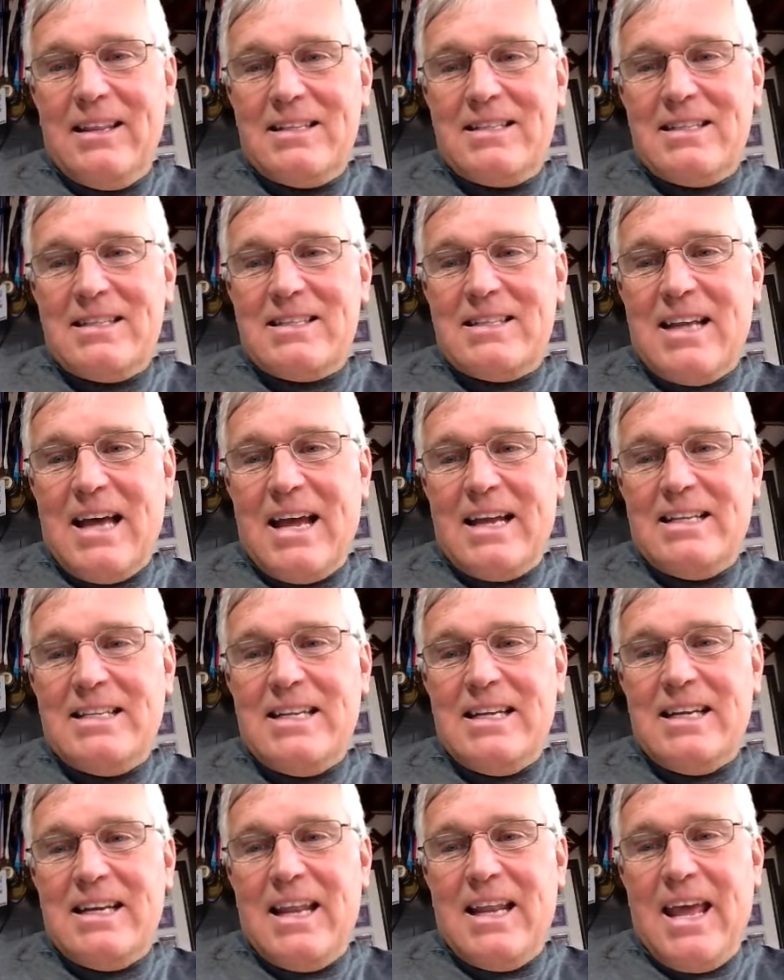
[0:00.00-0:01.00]
This is
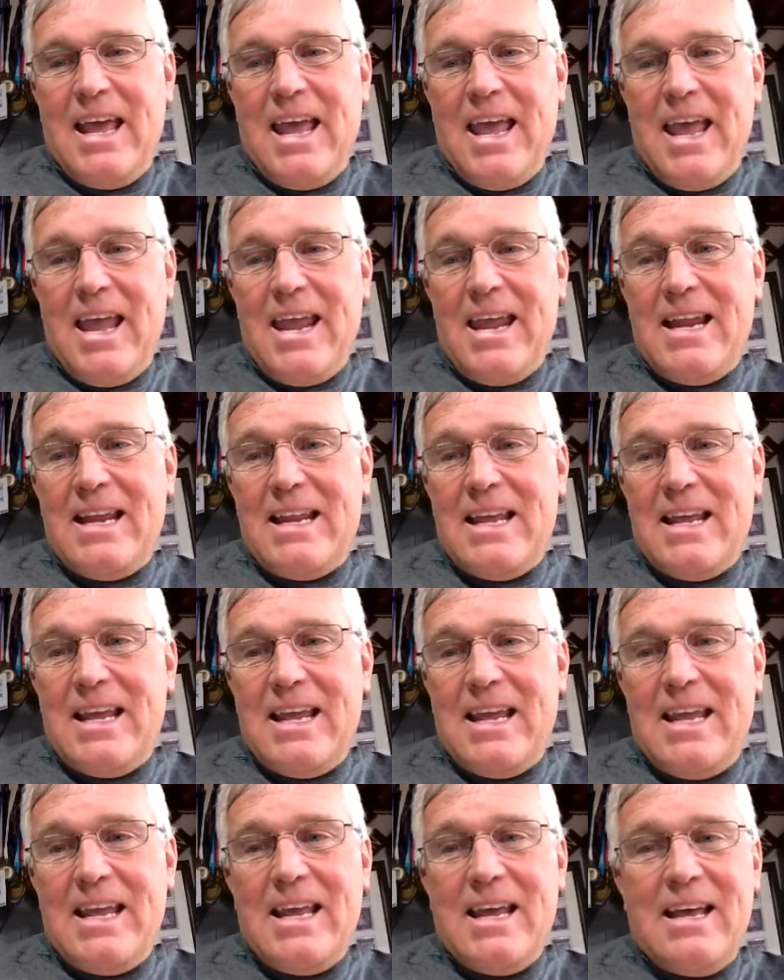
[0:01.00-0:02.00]

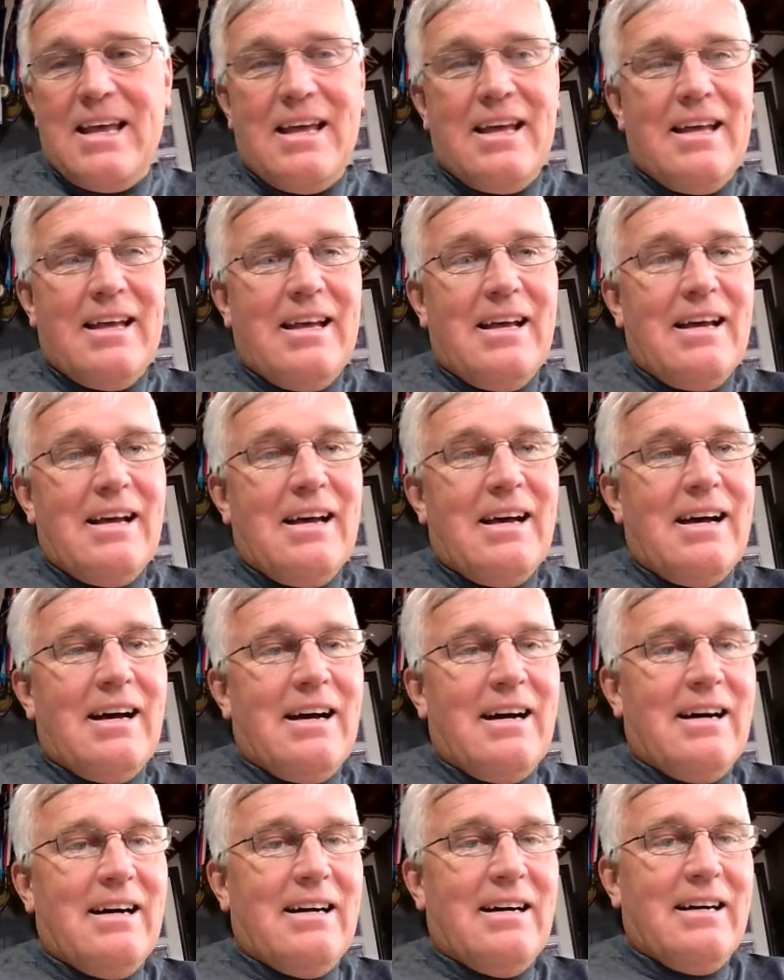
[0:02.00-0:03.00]
1980
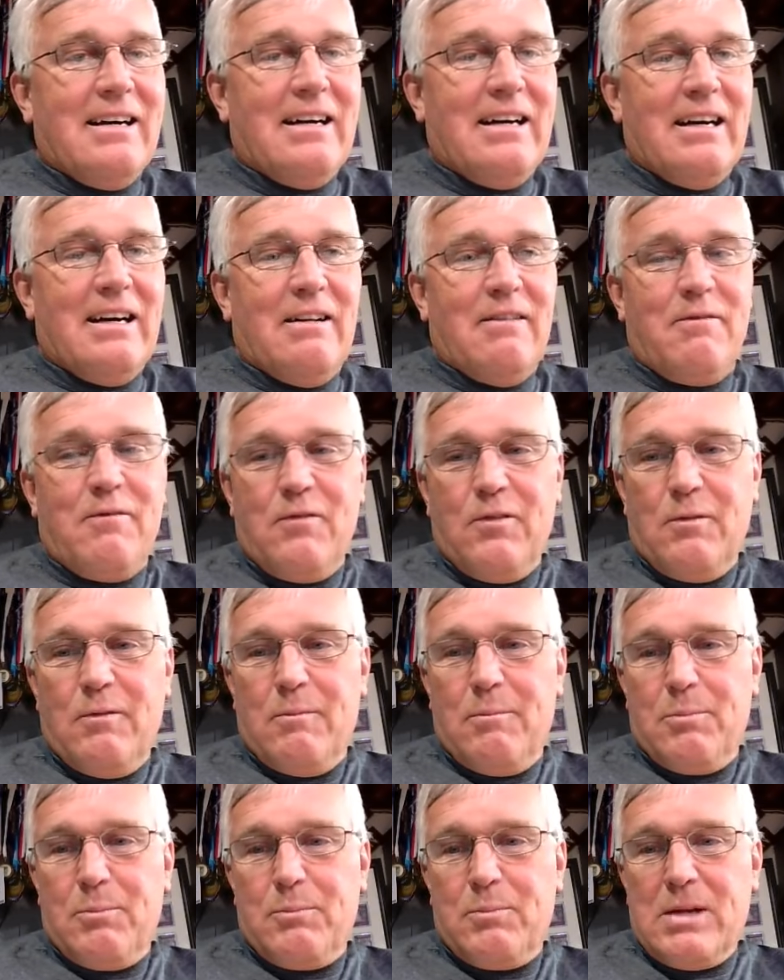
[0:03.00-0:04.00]

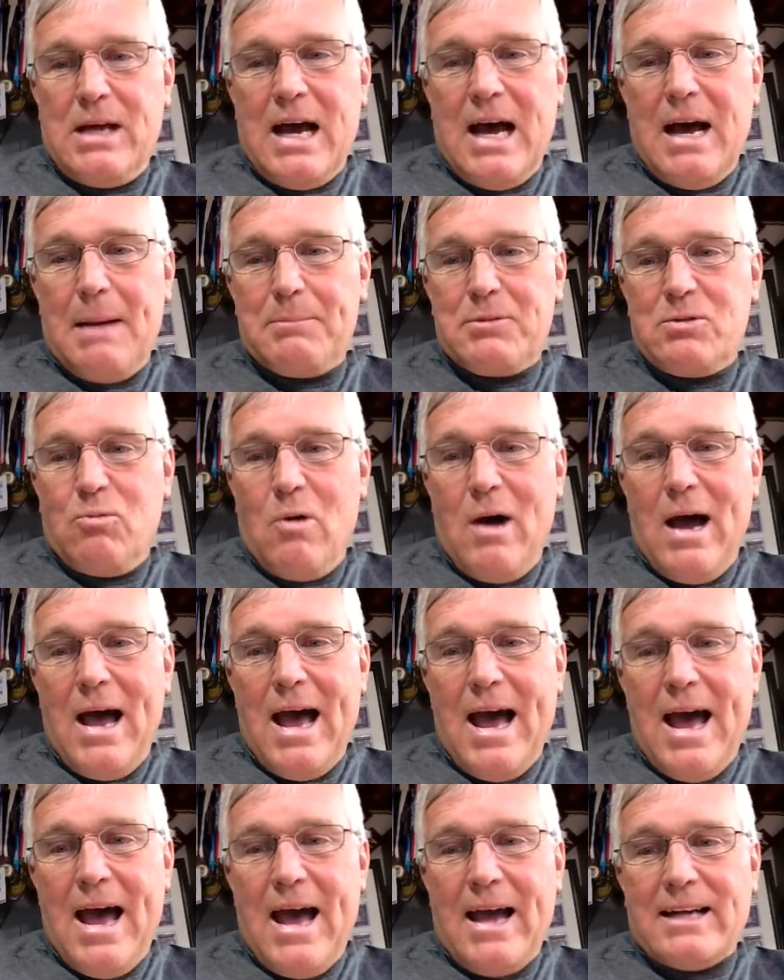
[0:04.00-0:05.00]
TOPPS
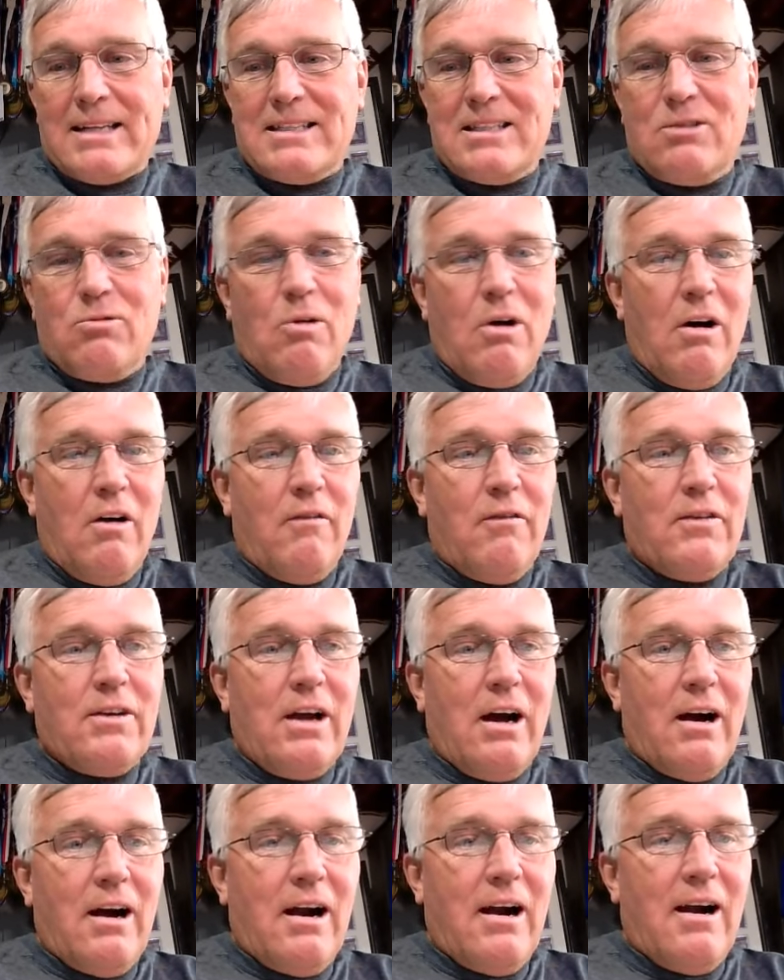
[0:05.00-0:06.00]
wax, 12
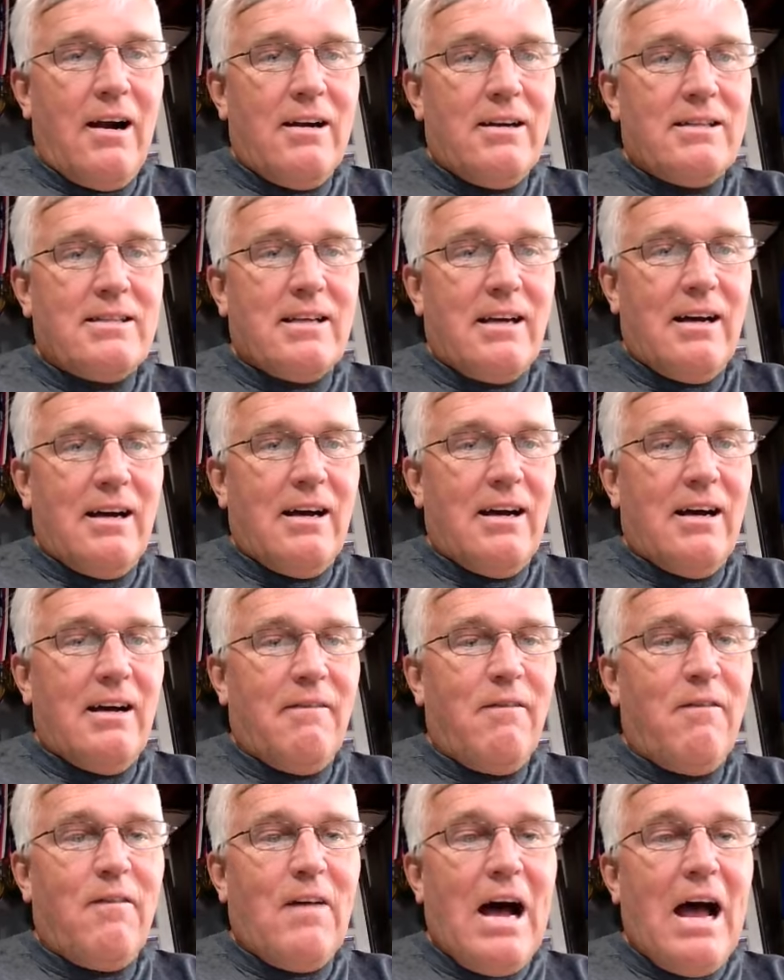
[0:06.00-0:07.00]
cards.
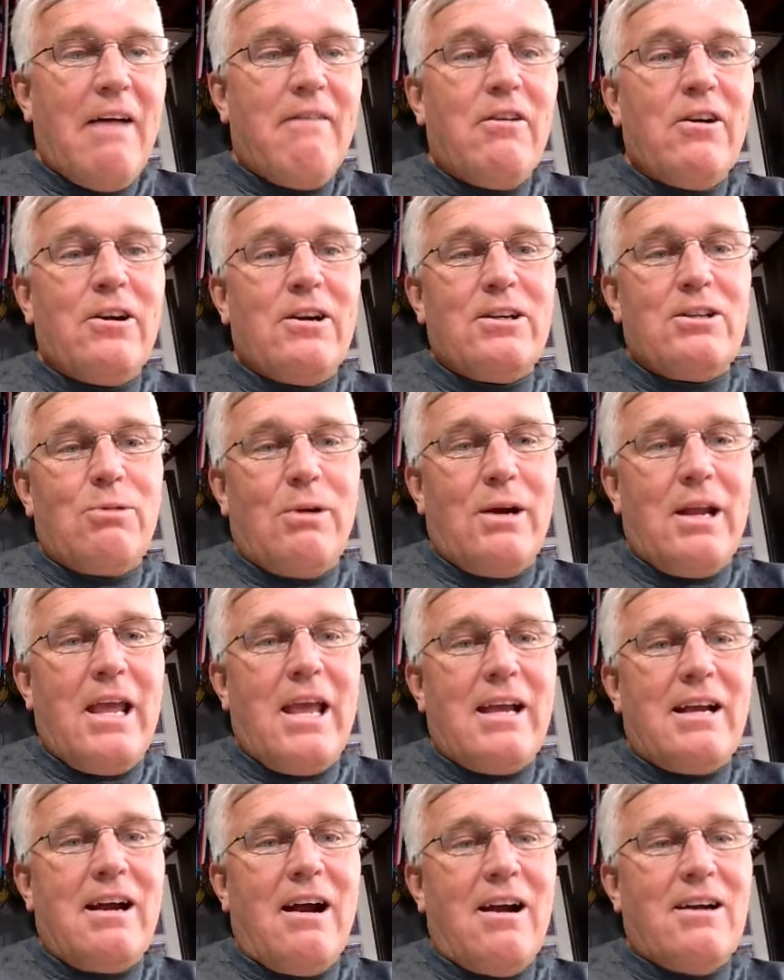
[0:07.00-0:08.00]

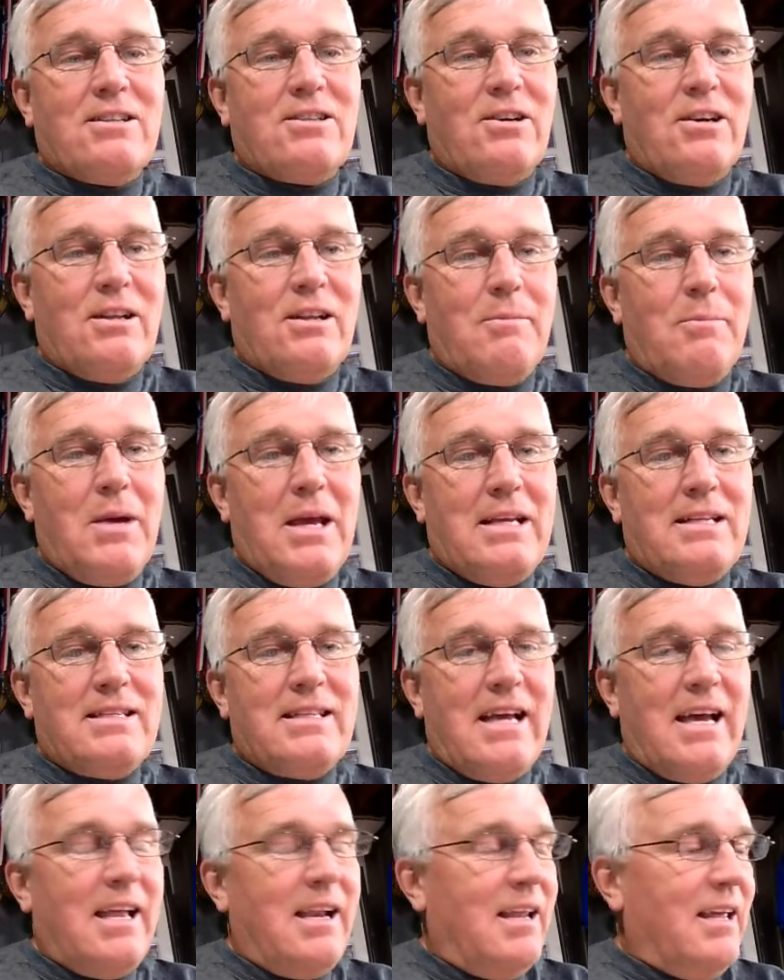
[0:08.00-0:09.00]
528 cards are in the base
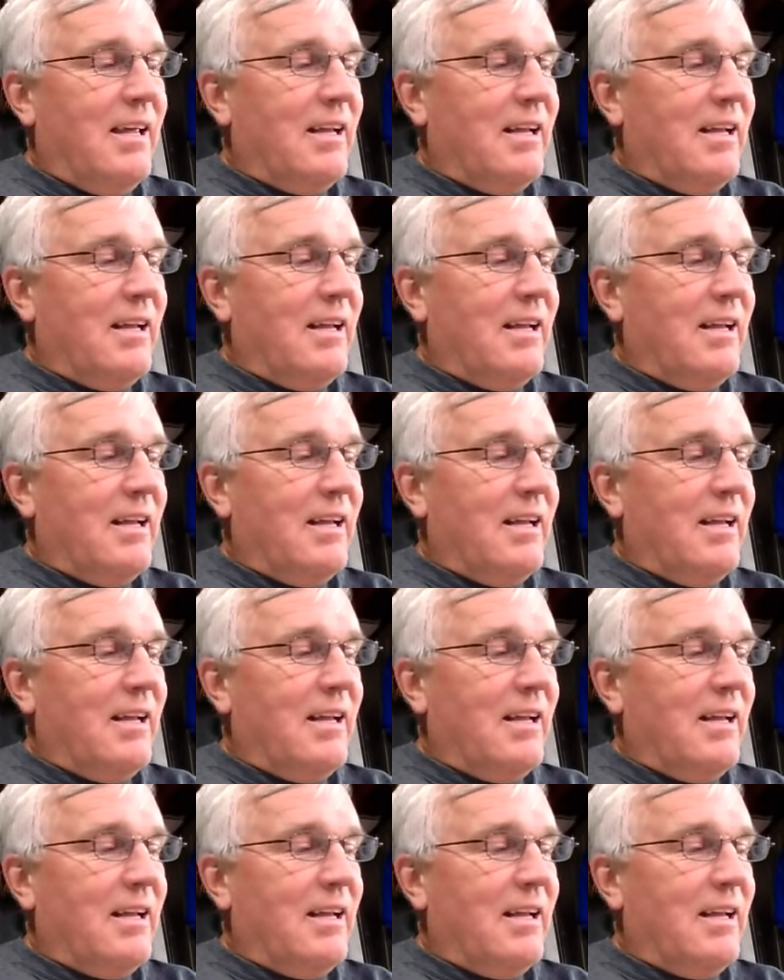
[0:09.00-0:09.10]
set,